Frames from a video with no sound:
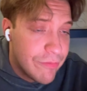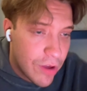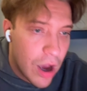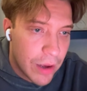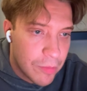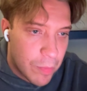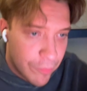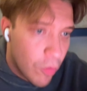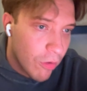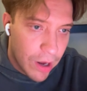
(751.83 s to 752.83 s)
times
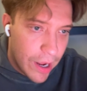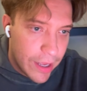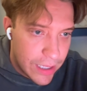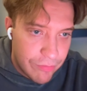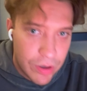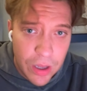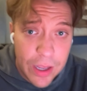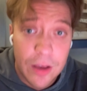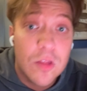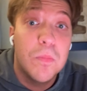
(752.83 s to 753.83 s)
before like I even like
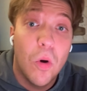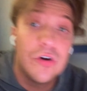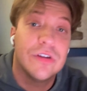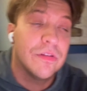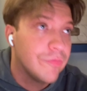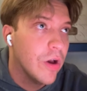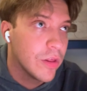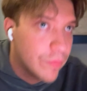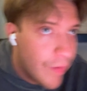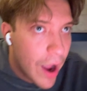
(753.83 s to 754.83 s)
exported the
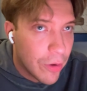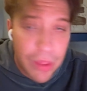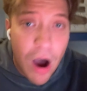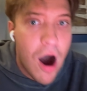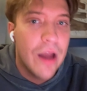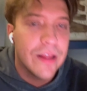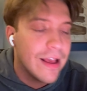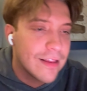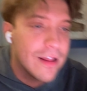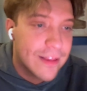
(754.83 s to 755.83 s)
first file. There
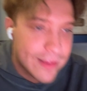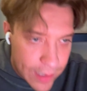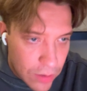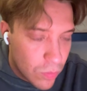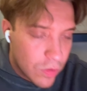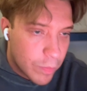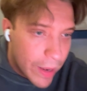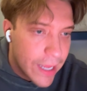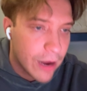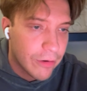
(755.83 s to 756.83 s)
isn't a single
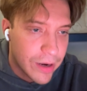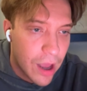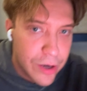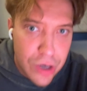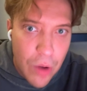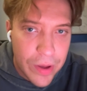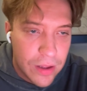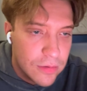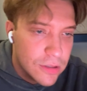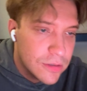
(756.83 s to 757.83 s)
spelling error in it. I know it,
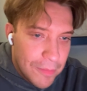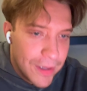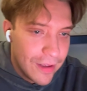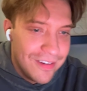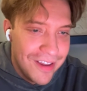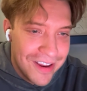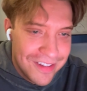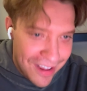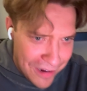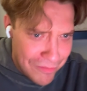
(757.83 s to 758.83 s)
but
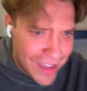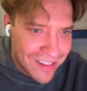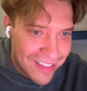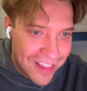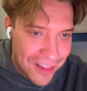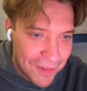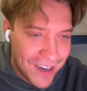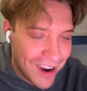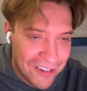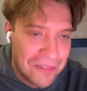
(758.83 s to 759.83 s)
they're convinced there's
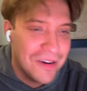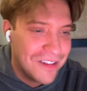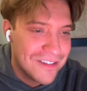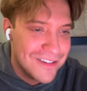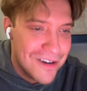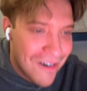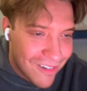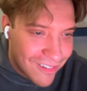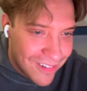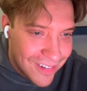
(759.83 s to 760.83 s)
spelling errors. I'm like, there's
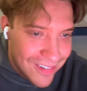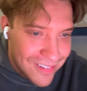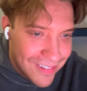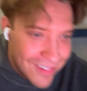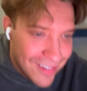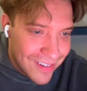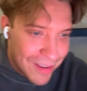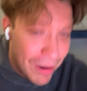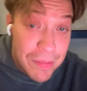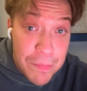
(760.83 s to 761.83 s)
not. It
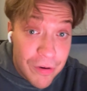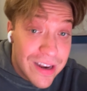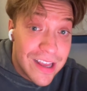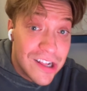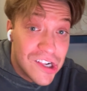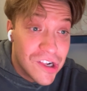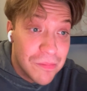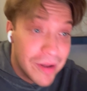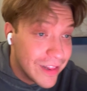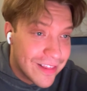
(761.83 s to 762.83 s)
might be British,
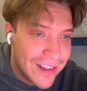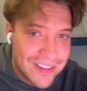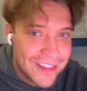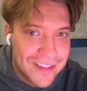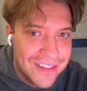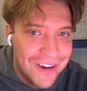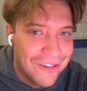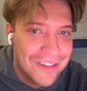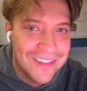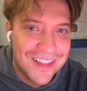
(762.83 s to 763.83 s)
but it's
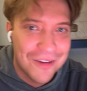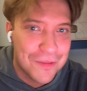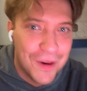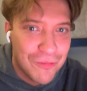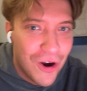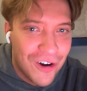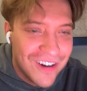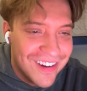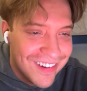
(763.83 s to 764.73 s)
not spelled wrong.